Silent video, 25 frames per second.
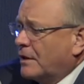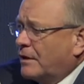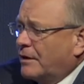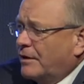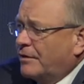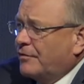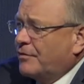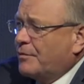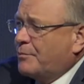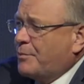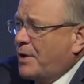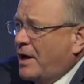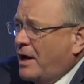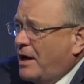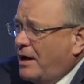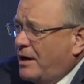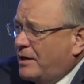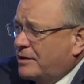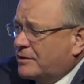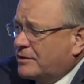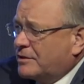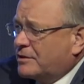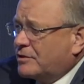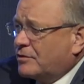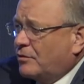In the
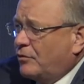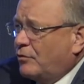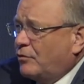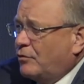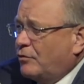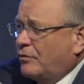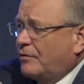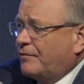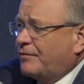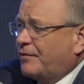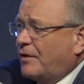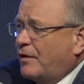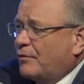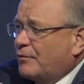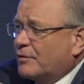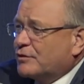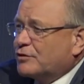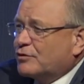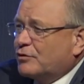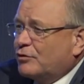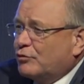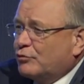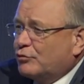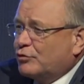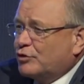past, all of our
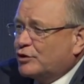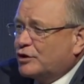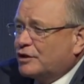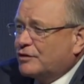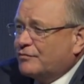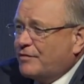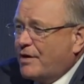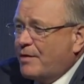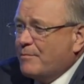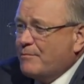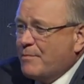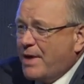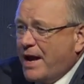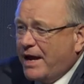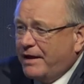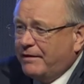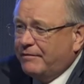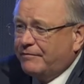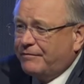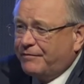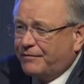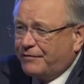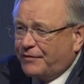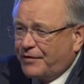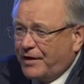solutions were
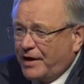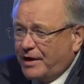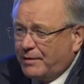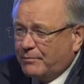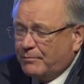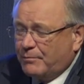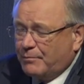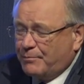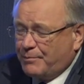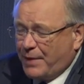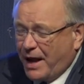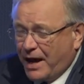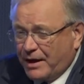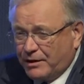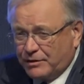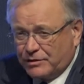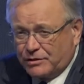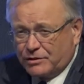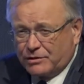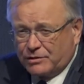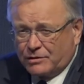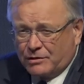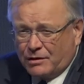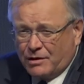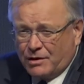mainframe
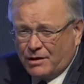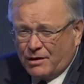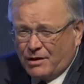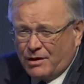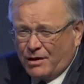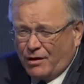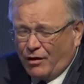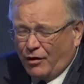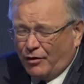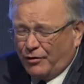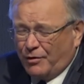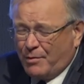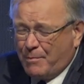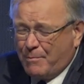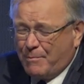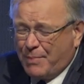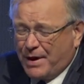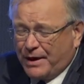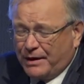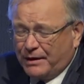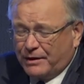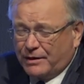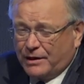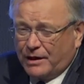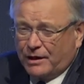based on the
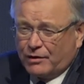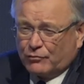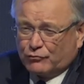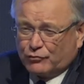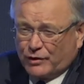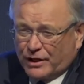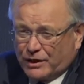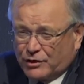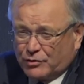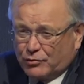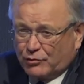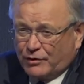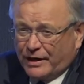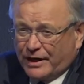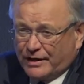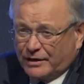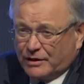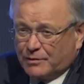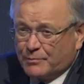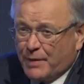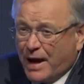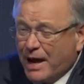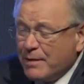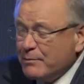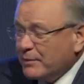banking regulated
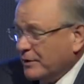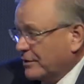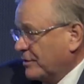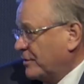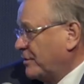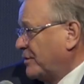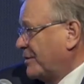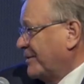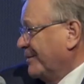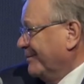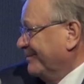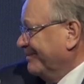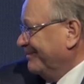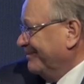payments.